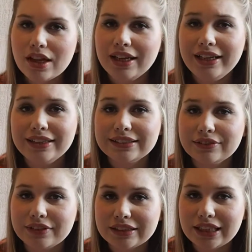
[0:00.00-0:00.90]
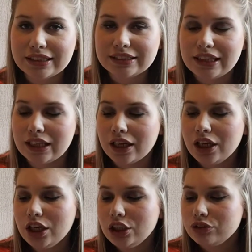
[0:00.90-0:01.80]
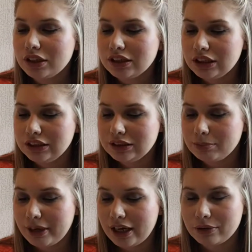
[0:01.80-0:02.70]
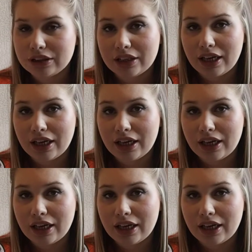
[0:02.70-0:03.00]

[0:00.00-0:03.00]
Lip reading: It's a fantastic translucent powder